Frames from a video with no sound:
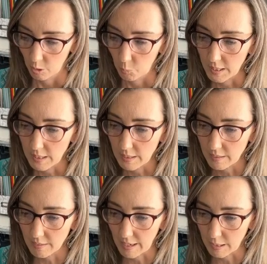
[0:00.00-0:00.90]
we
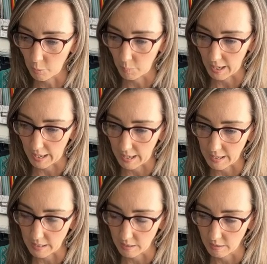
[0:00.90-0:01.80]
take
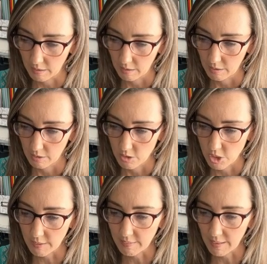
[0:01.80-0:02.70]
away
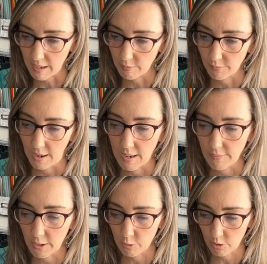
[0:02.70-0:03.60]
just that
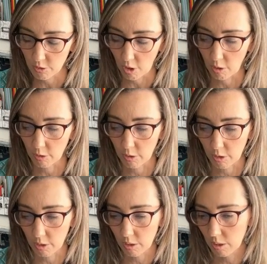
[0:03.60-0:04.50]

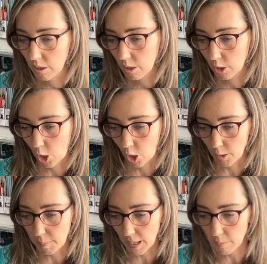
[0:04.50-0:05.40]
$500
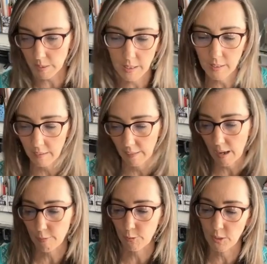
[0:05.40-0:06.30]
car payment, and
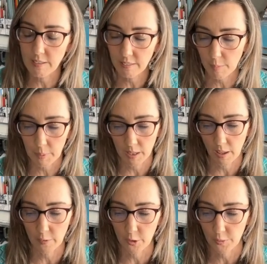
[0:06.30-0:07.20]
that frees up
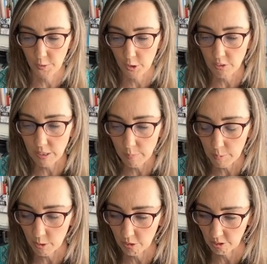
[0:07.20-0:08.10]
another
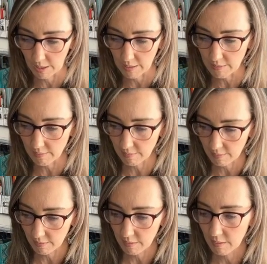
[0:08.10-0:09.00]
13%
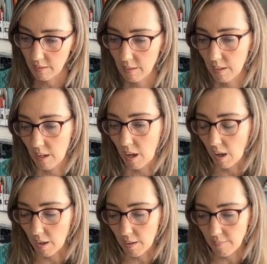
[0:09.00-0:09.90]

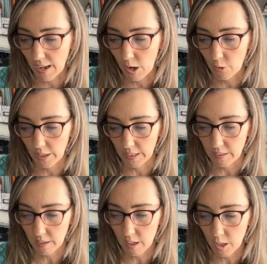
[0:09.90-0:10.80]
of our
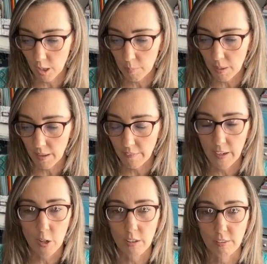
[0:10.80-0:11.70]
income,
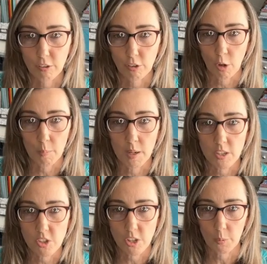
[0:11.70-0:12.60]
there is so
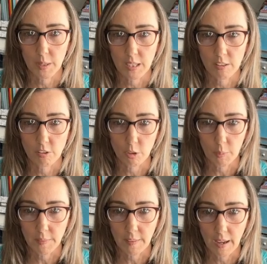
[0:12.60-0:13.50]
much that we can do
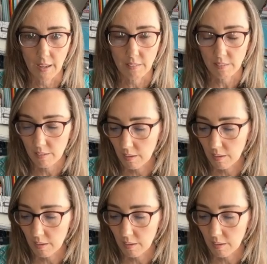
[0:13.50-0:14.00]
with that.